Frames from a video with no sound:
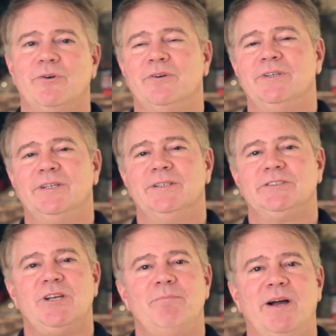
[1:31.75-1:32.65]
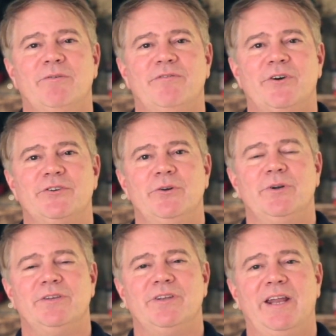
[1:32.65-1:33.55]
or some might refer
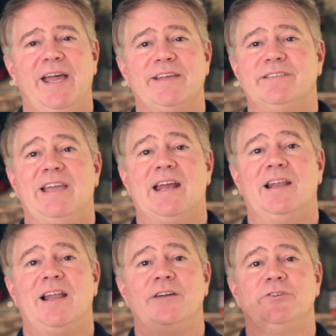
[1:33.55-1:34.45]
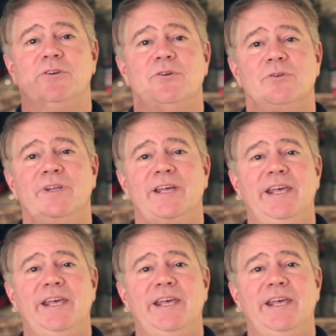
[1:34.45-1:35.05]
to it as an eschatological